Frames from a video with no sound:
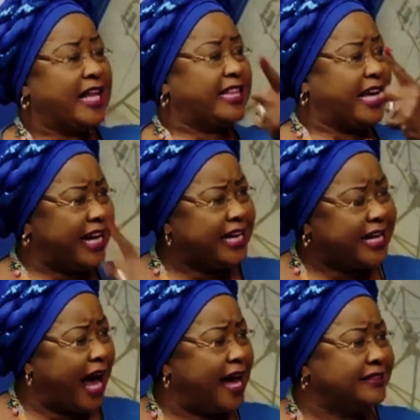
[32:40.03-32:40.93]
The
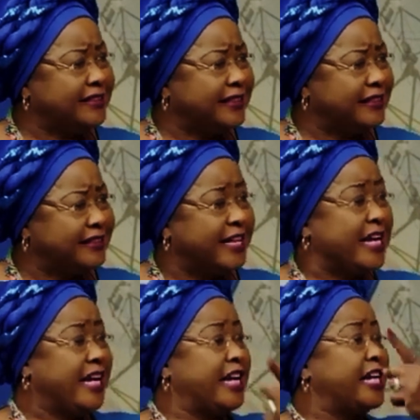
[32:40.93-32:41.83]
hidden hand
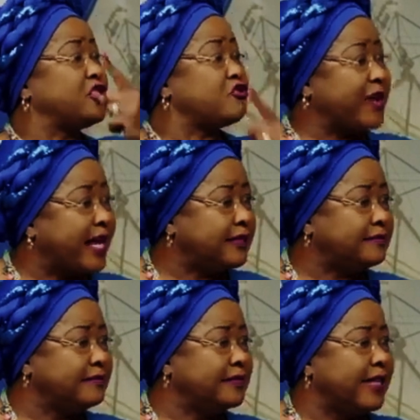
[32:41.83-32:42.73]
is
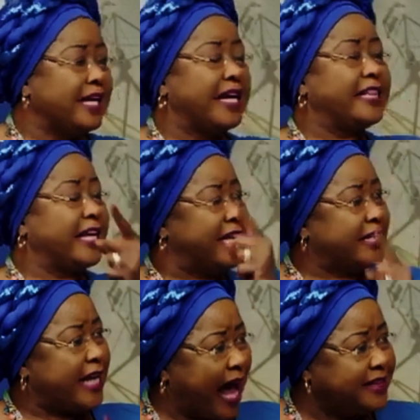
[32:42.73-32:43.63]
real, the
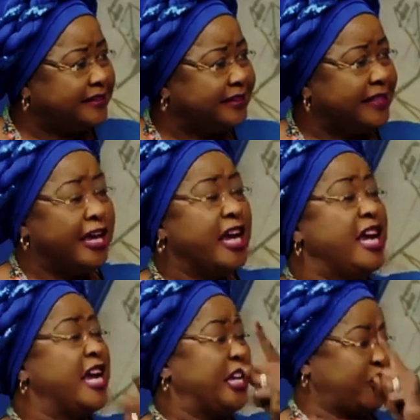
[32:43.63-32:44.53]
hidden hand
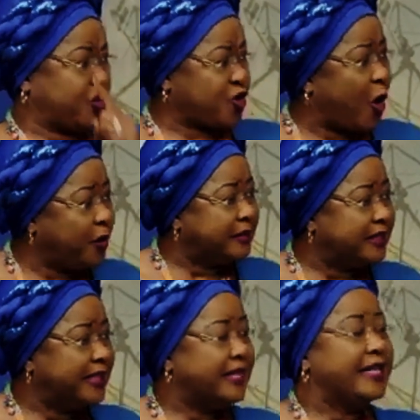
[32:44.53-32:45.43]
is strong,
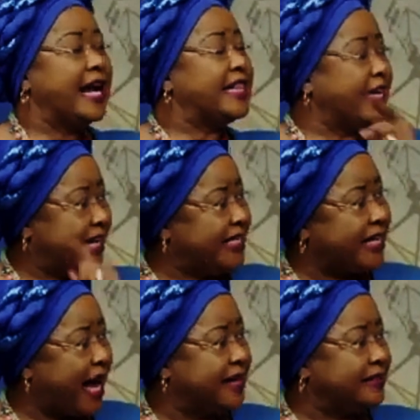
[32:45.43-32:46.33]
and the
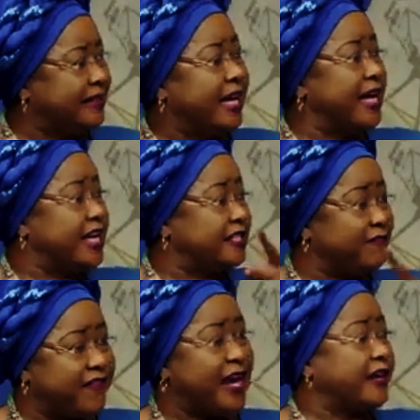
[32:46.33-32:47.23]
hidden hand is
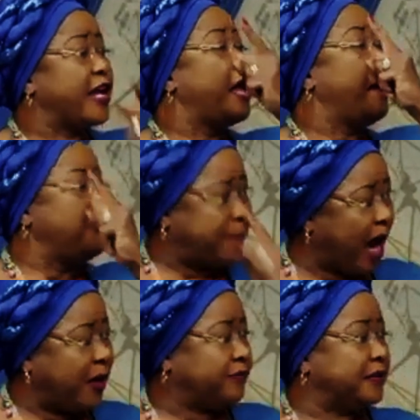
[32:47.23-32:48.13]
very
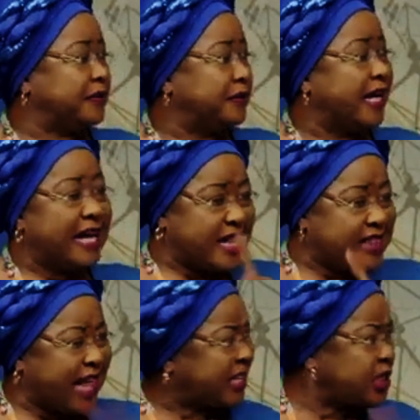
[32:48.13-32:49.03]
powerful.
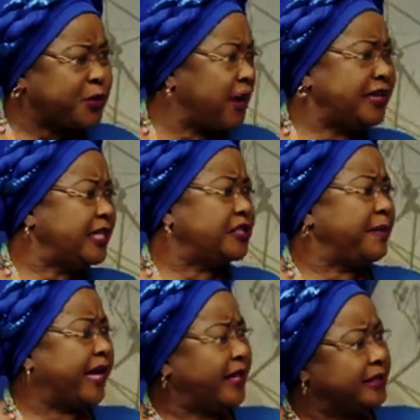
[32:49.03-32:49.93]
That is where we need to
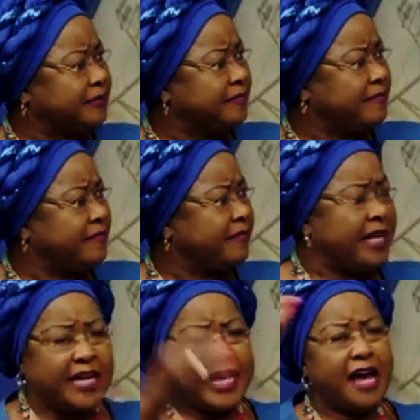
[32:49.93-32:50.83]
begin.
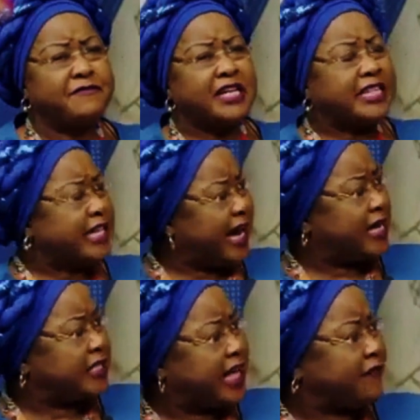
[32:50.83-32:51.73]
Everything
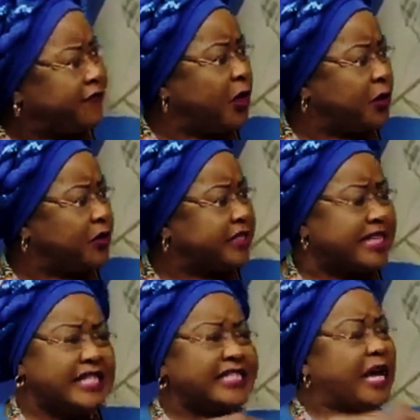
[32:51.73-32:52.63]
else that
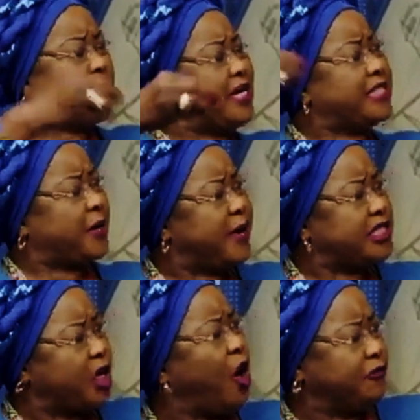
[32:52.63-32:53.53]
follows is a
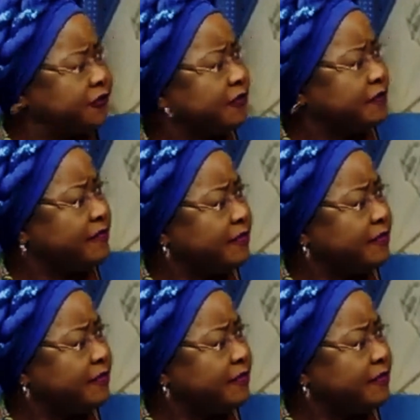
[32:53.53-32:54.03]
consequence of.